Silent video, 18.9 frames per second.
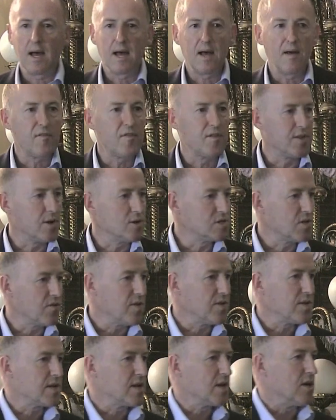For those of
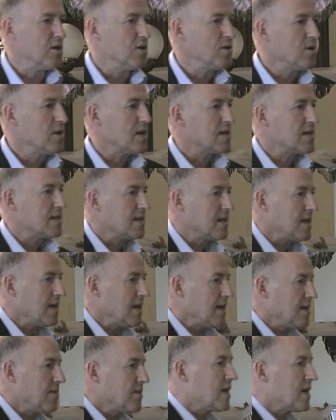you that know
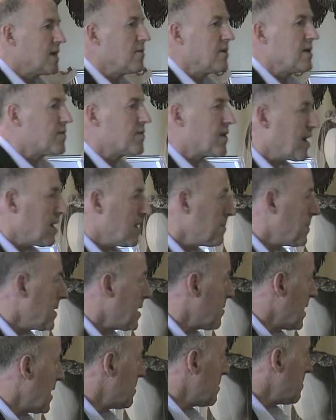the theory and therapy
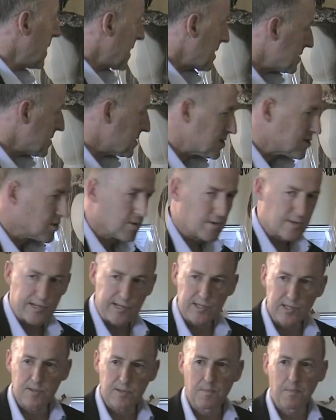around the mental
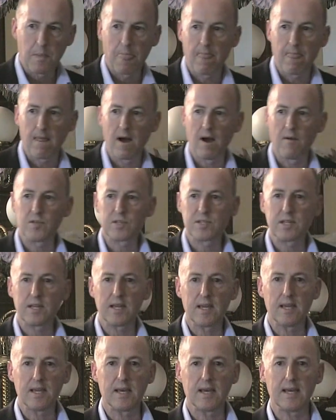disorders,
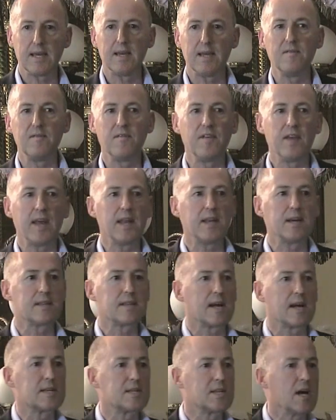obviously in Vienna at
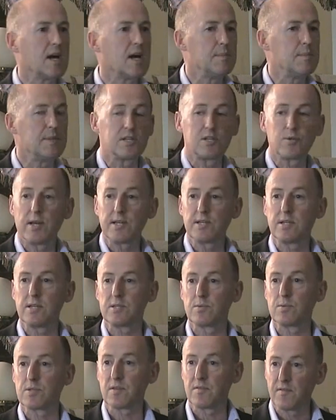that time, the
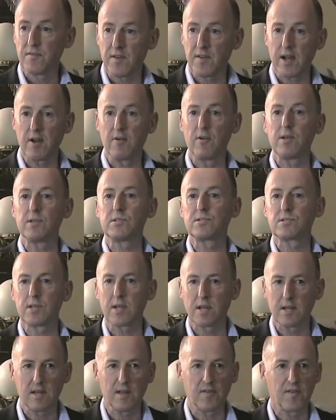20s, was a very
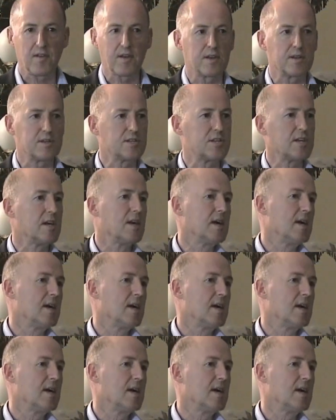significant